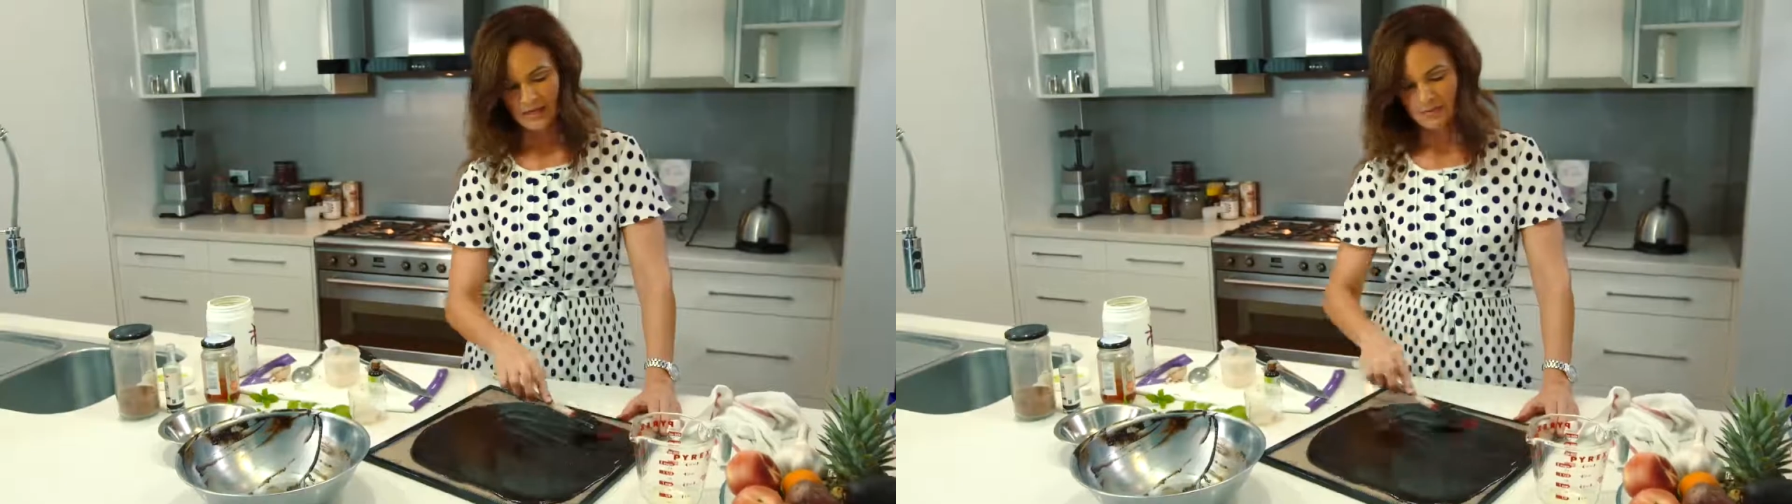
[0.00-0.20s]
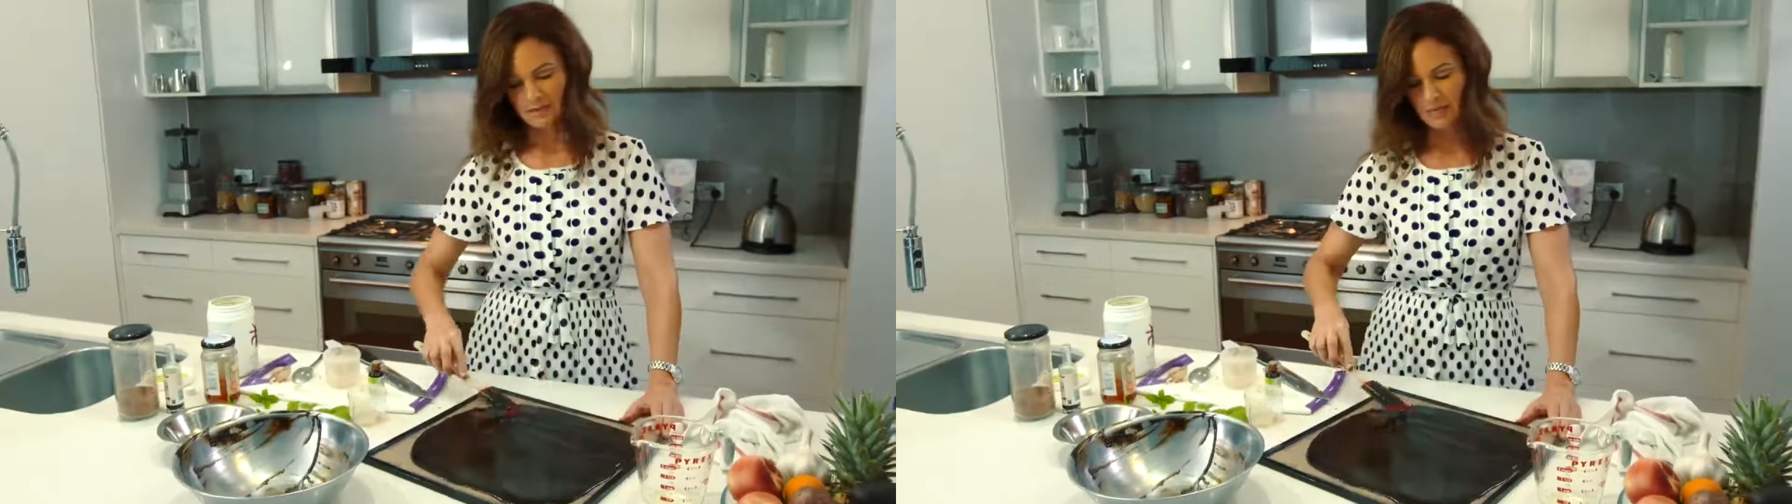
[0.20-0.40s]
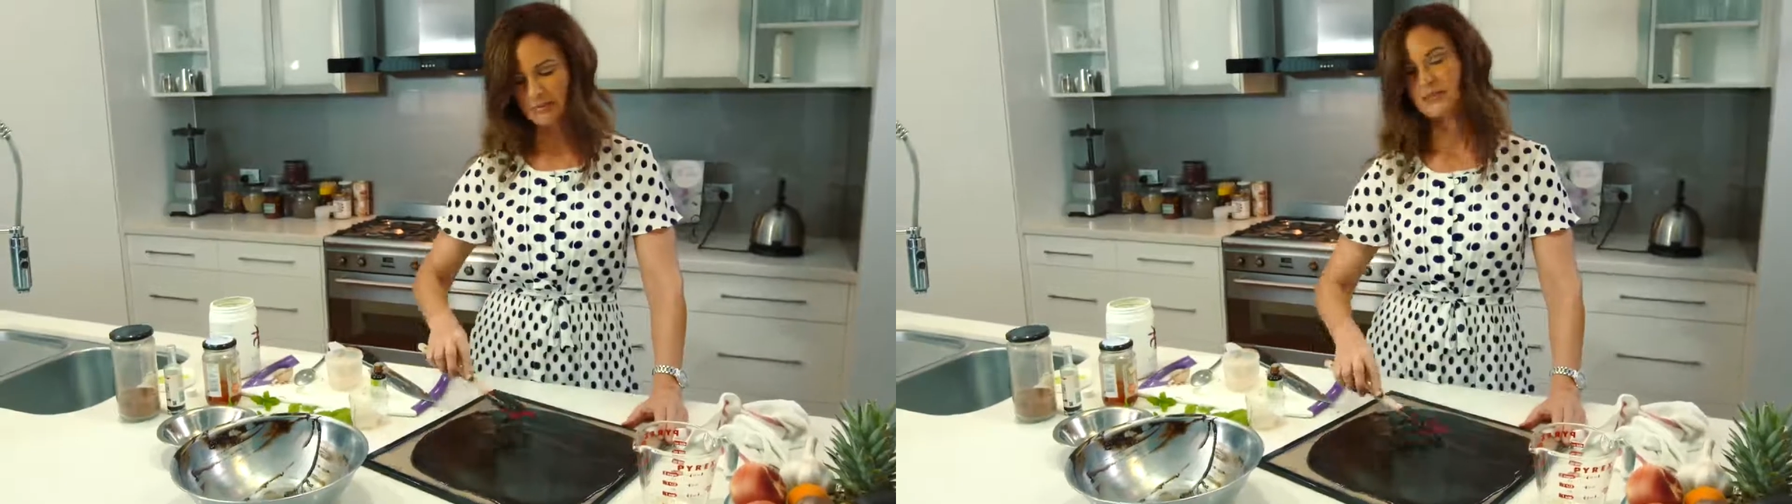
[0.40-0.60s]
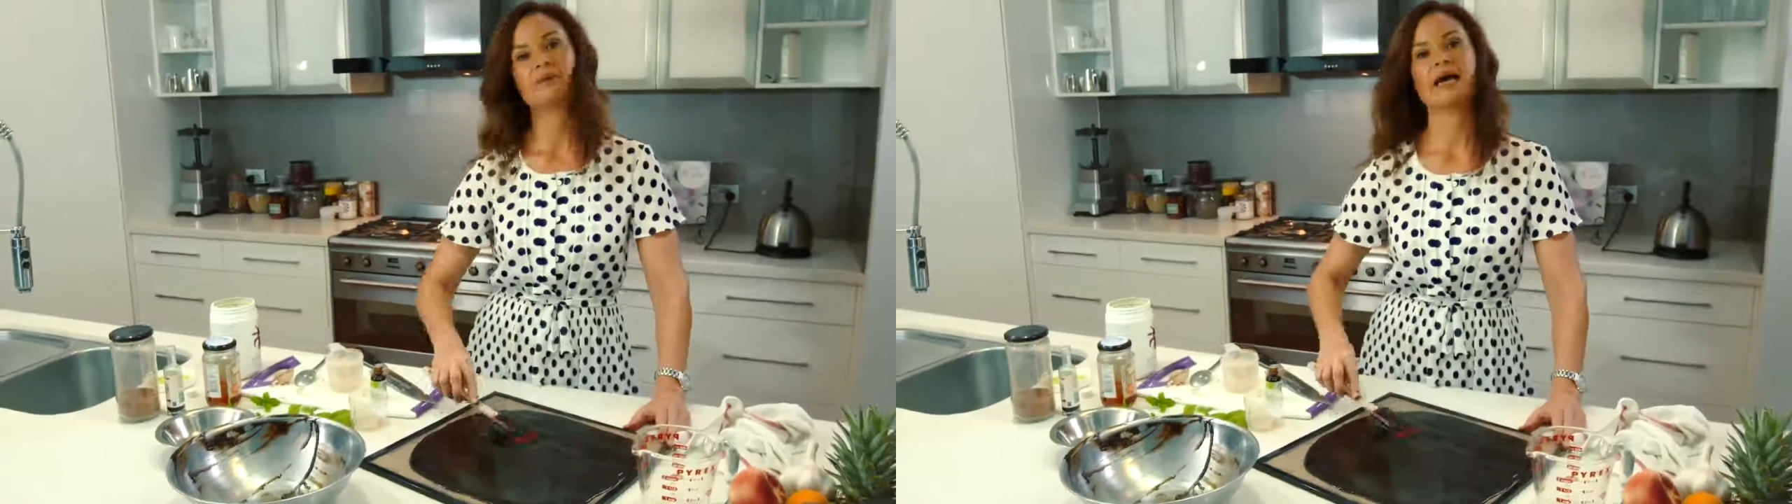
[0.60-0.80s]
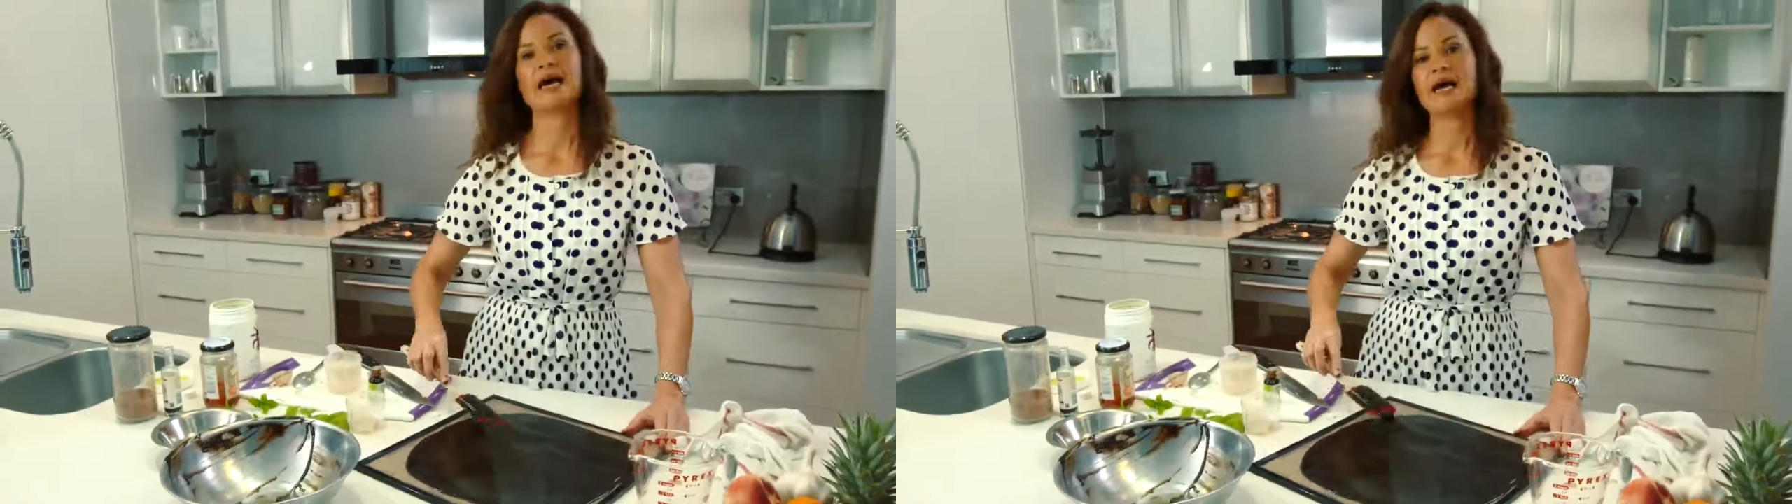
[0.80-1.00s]
People come to
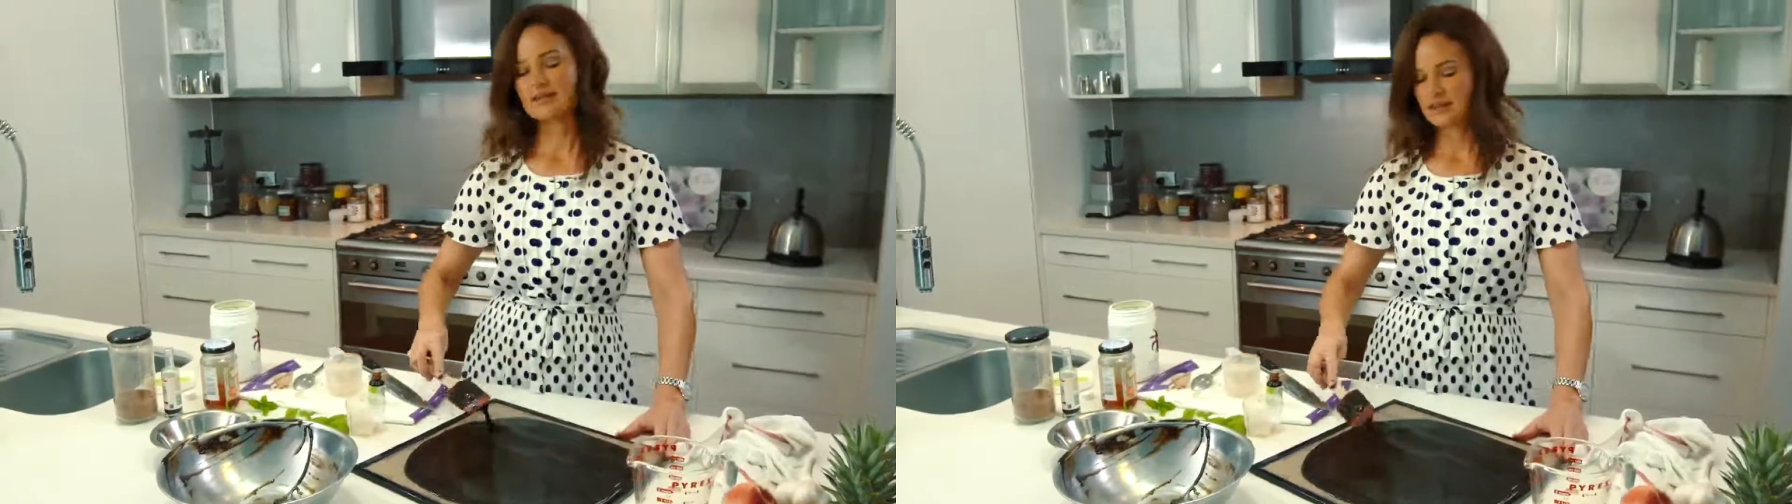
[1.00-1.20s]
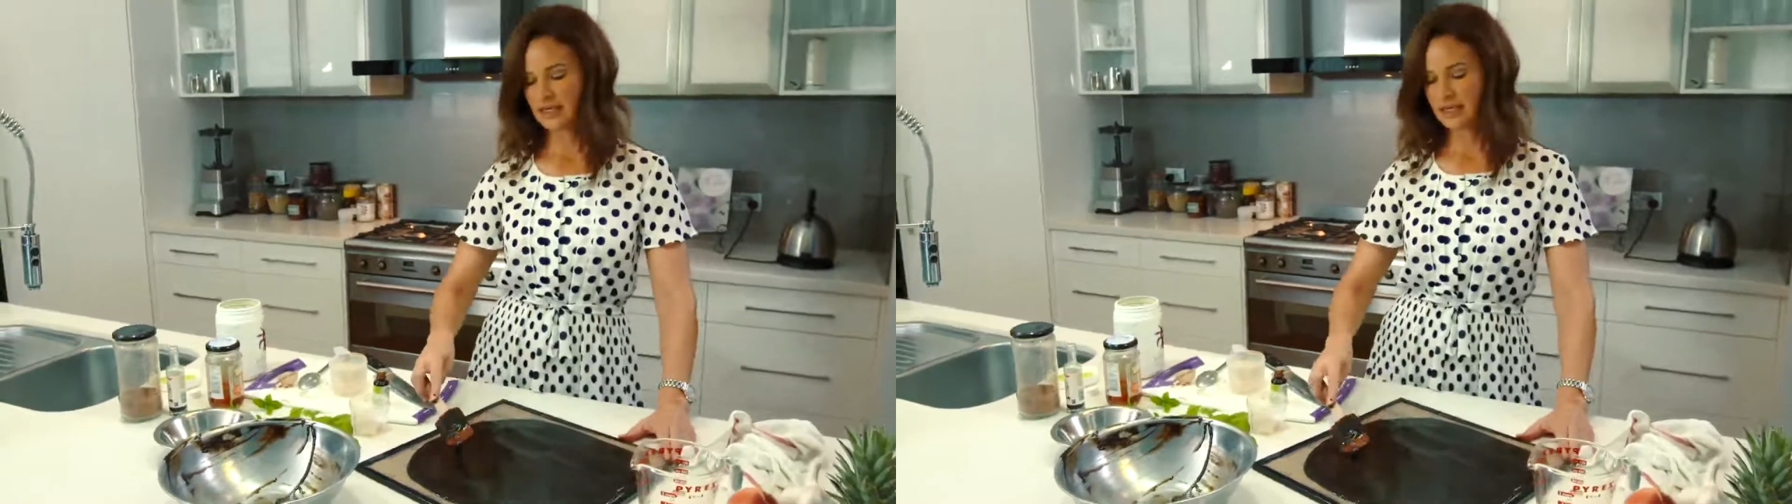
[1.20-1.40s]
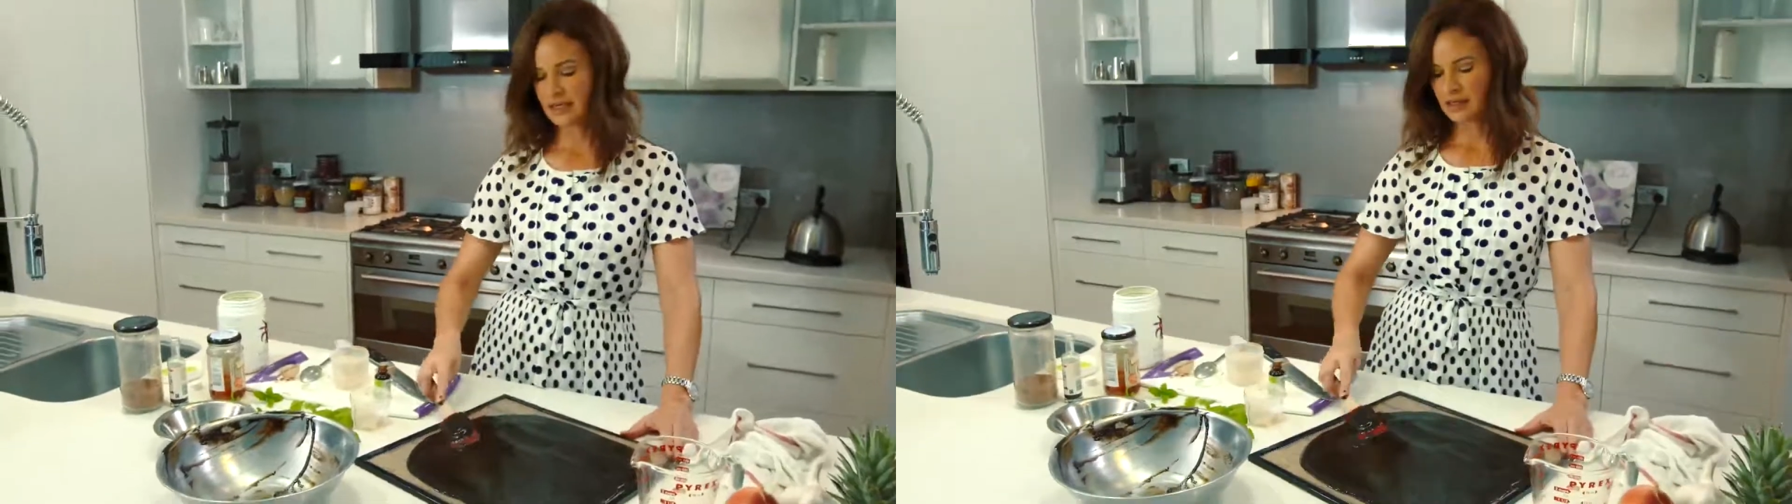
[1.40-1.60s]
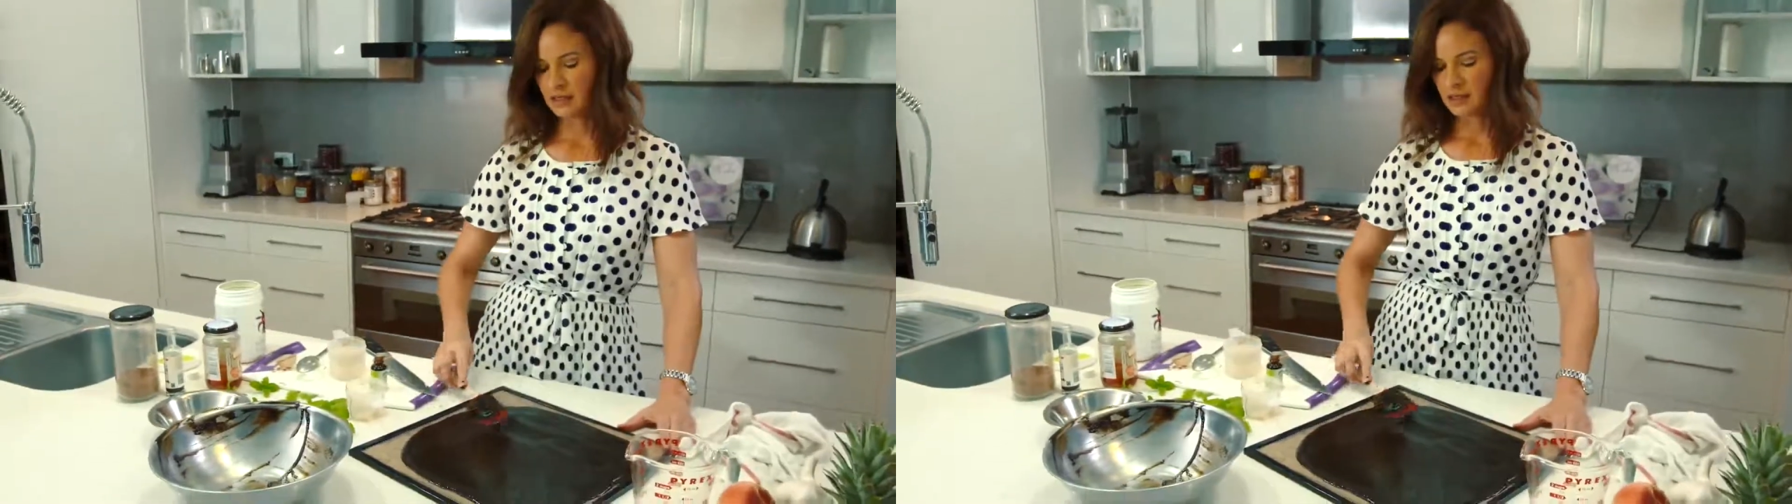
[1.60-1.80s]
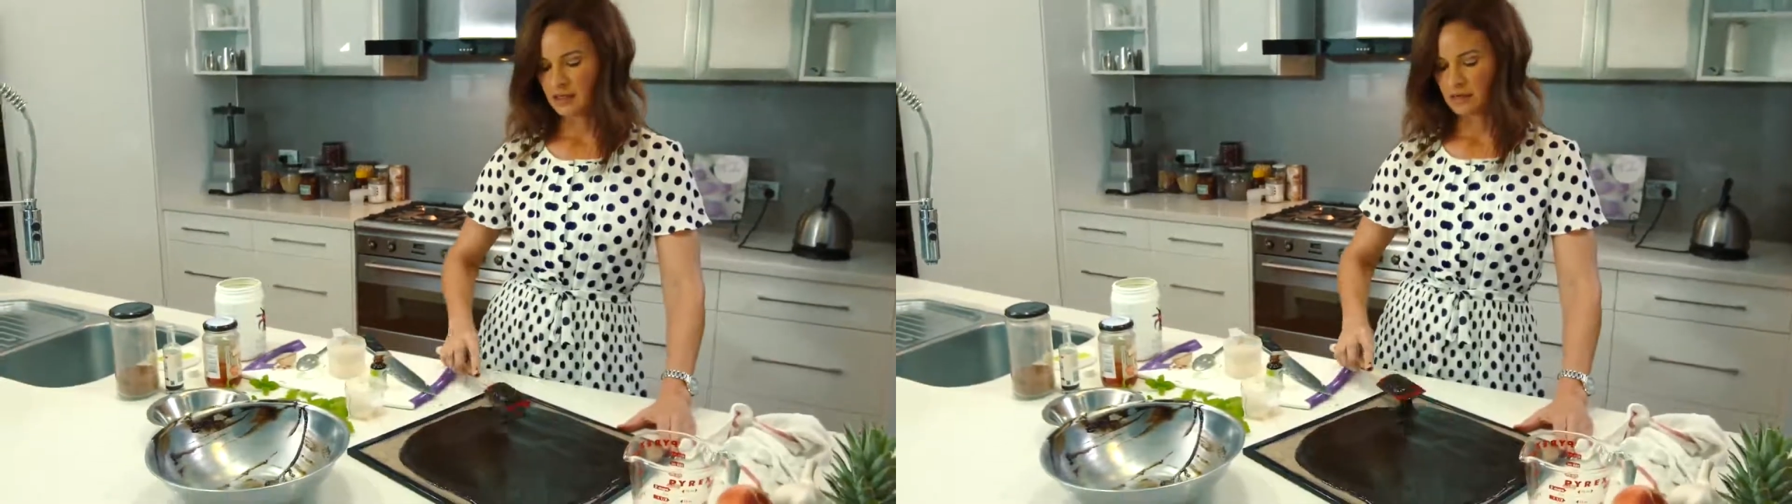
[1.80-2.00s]
my house and they're like,
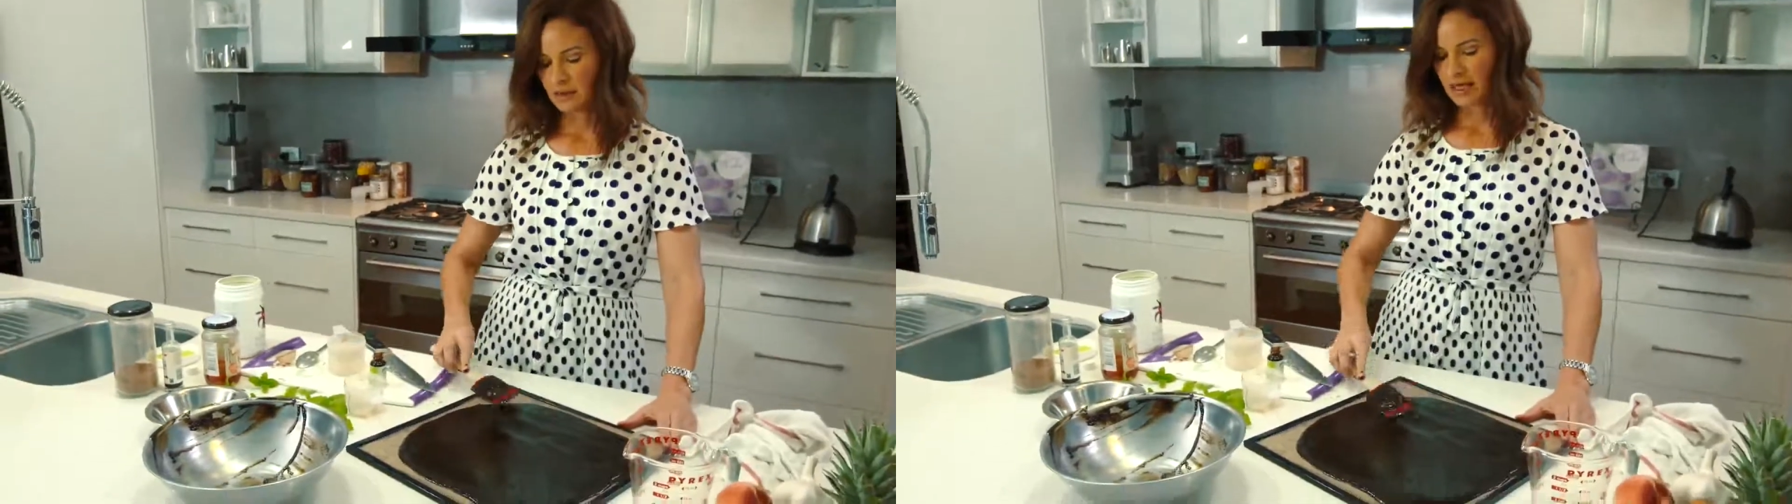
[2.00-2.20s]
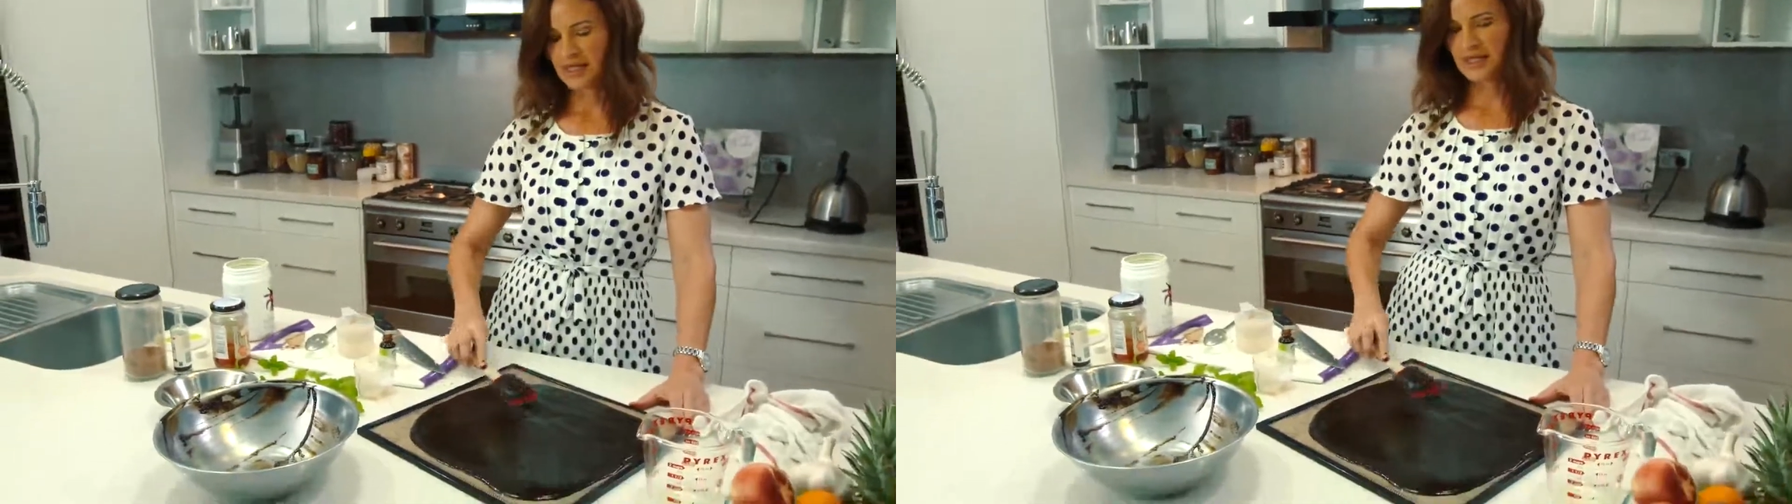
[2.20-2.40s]
what kind